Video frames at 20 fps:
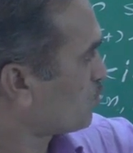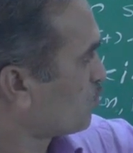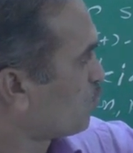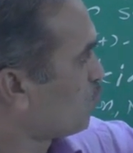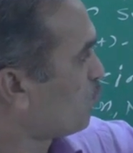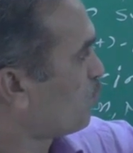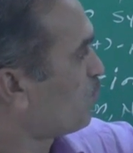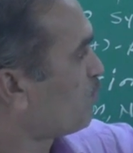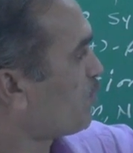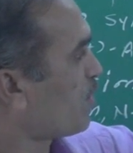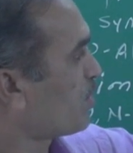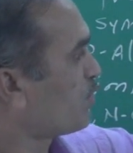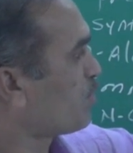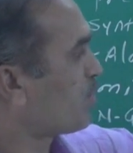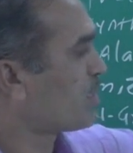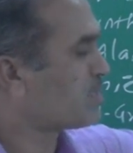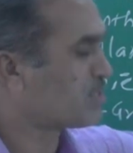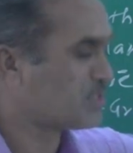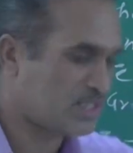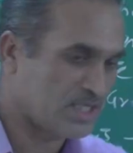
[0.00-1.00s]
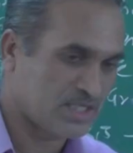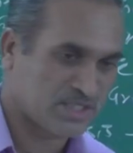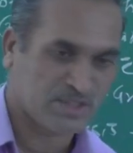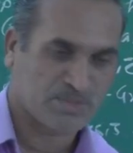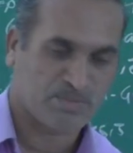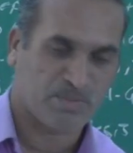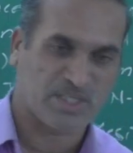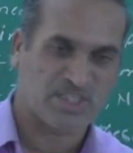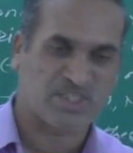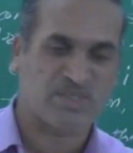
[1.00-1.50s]
2, 5 and 6
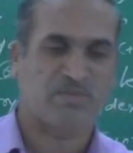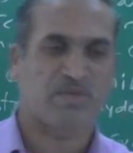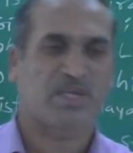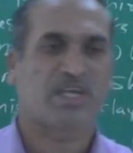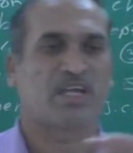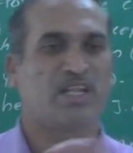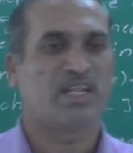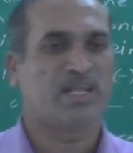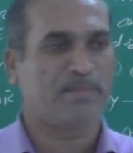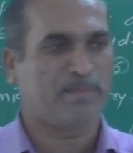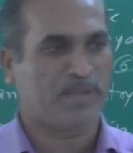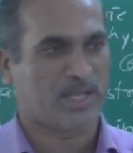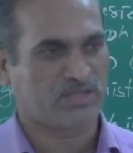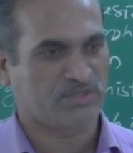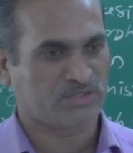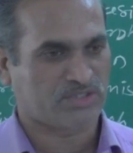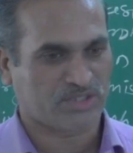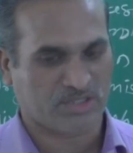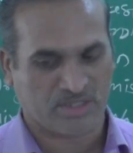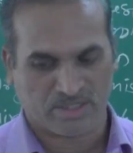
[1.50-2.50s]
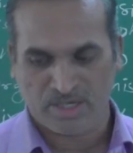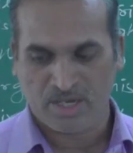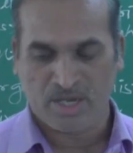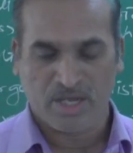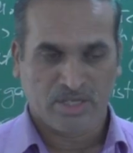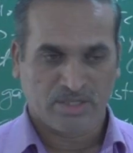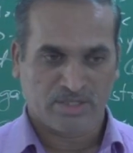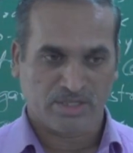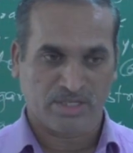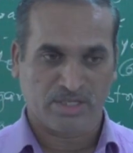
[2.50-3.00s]
specifically mentioned
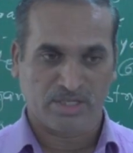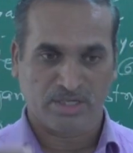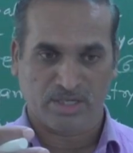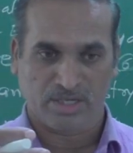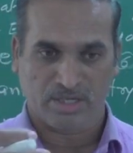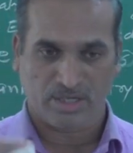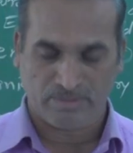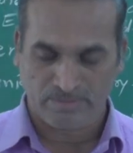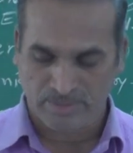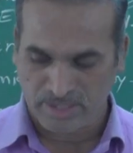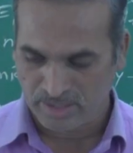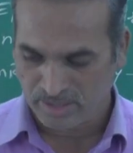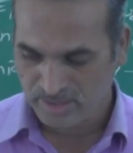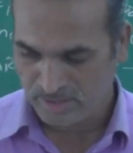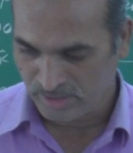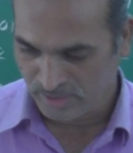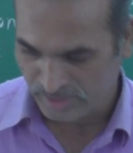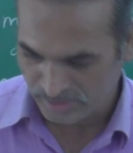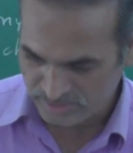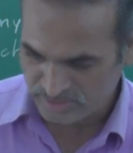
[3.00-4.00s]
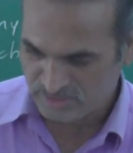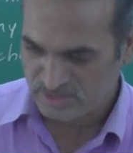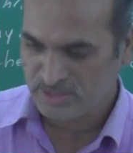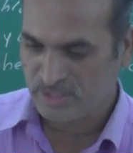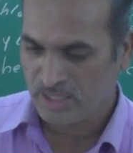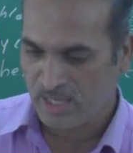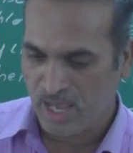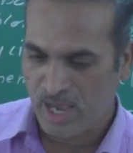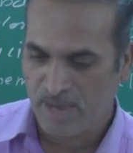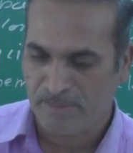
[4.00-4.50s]
in our
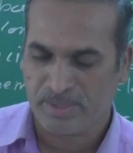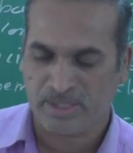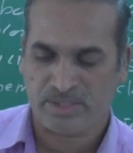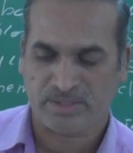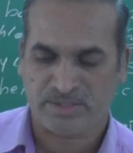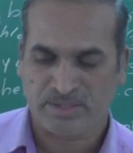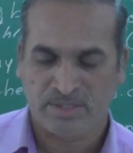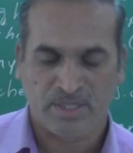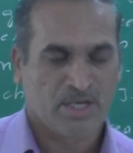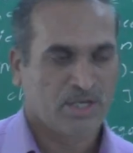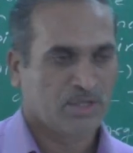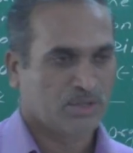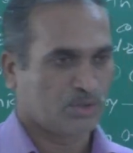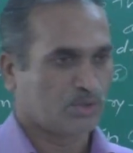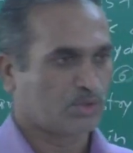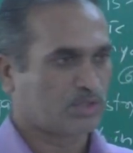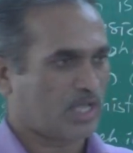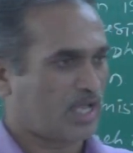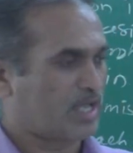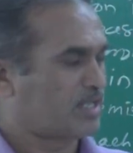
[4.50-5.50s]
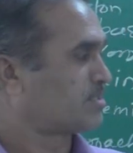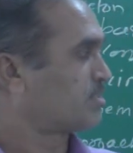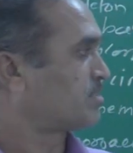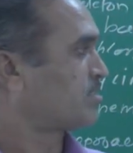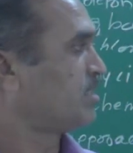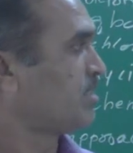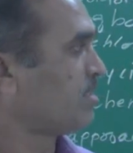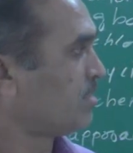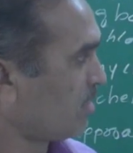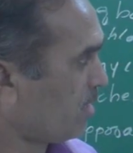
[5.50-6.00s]
syllabus. You can
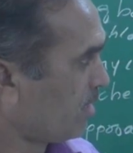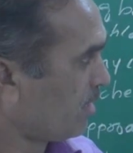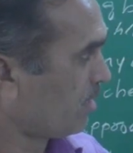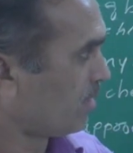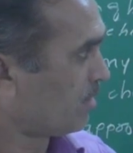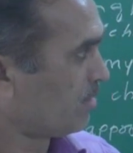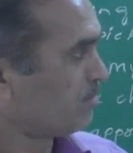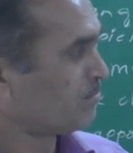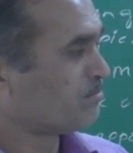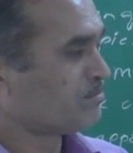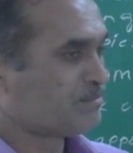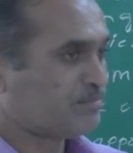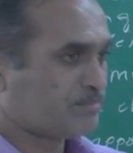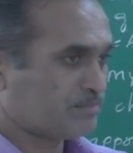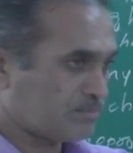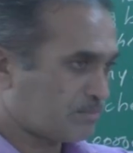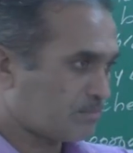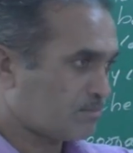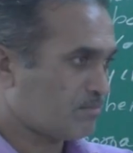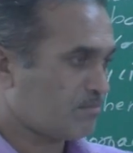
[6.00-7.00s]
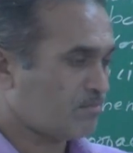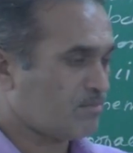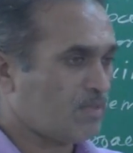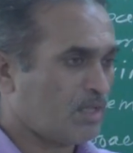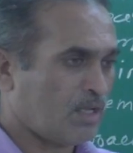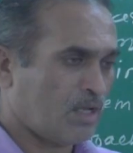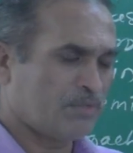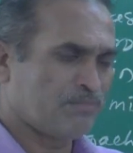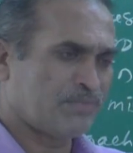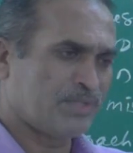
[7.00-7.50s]
see there,
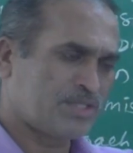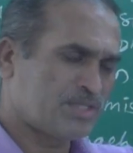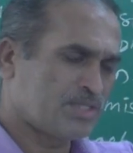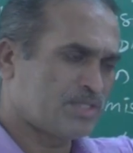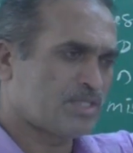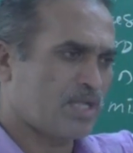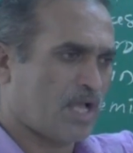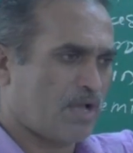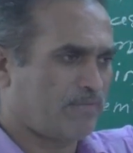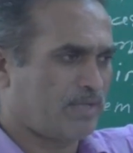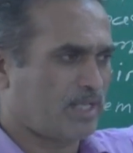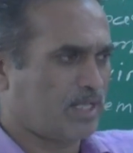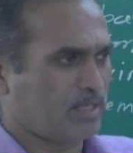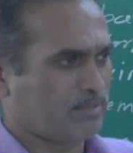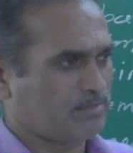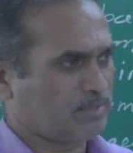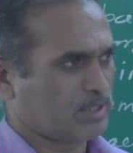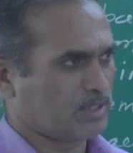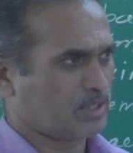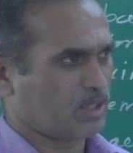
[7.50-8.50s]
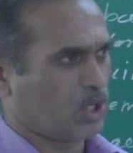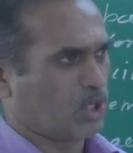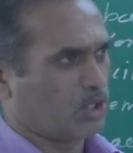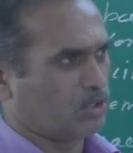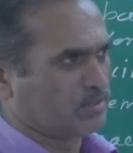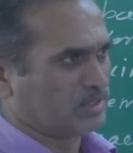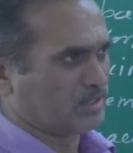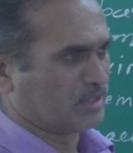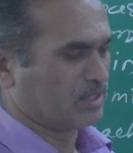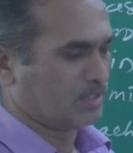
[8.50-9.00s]
which is available
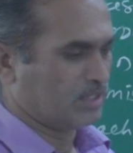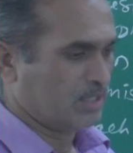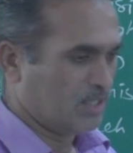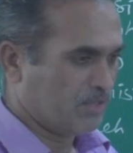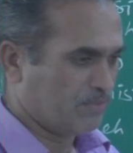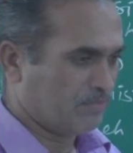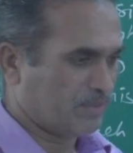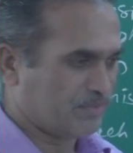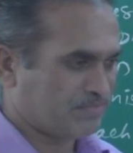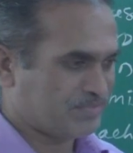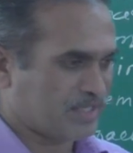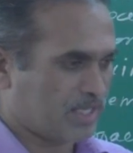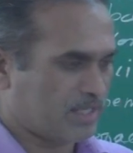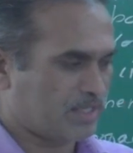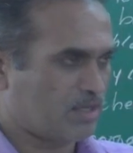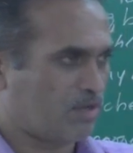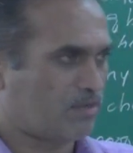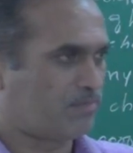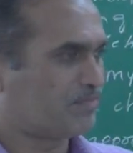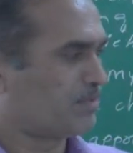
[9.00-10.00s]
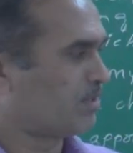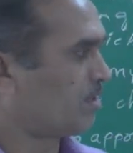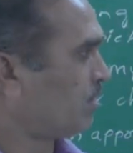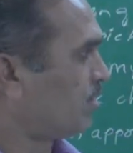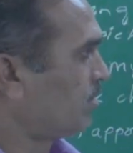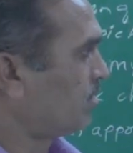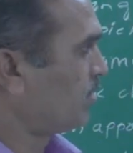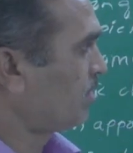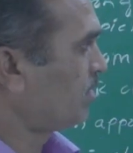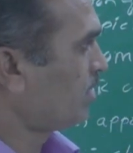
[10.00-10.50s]
on the website of
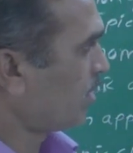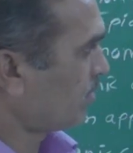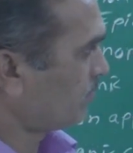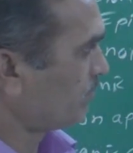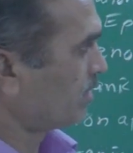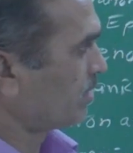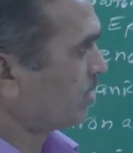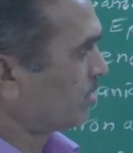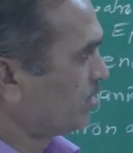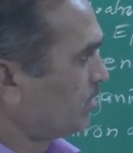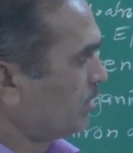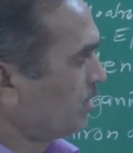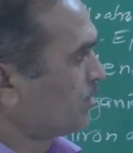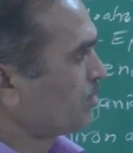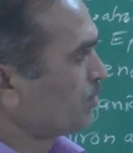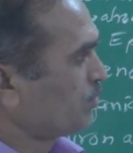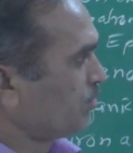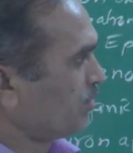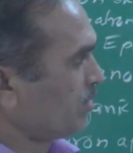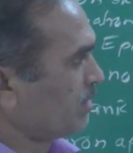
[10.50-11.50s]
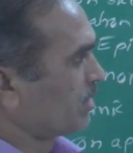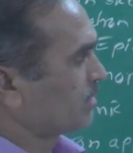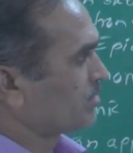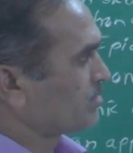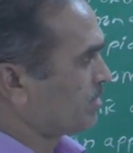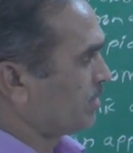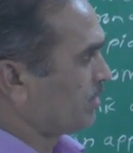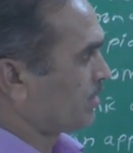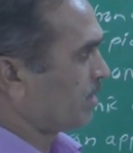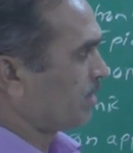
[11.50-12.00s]
our
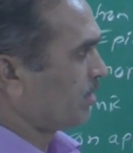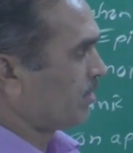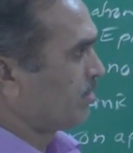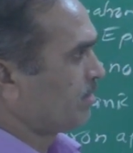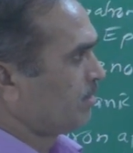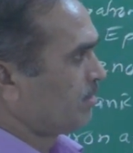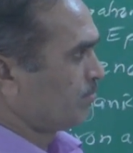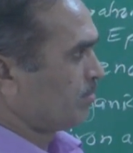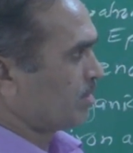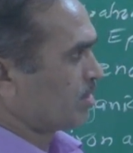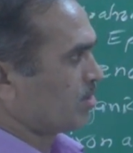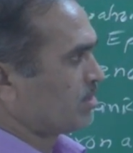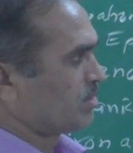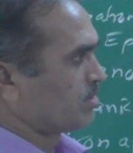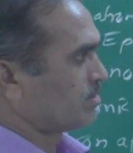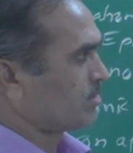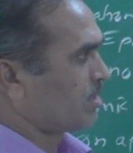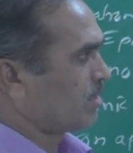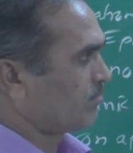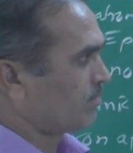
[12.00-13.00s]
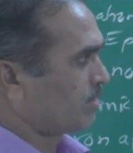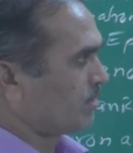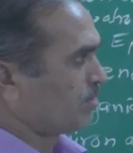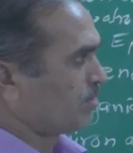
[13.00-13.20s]
university, because our